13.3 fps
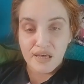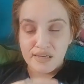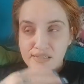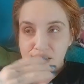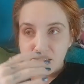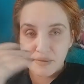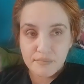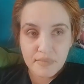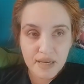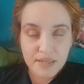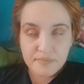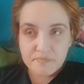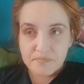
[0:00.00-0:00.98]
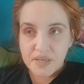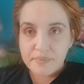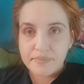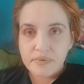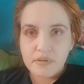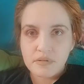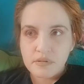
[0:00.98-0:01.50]
I see many
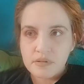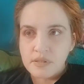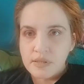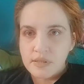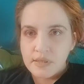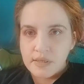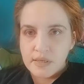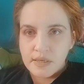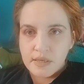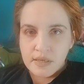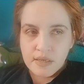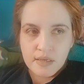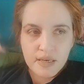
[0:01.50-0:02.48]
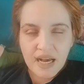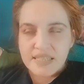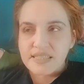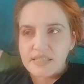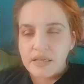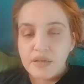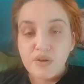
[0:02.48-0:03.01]
people
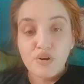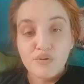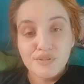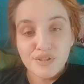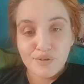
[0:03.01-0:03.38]
asking who's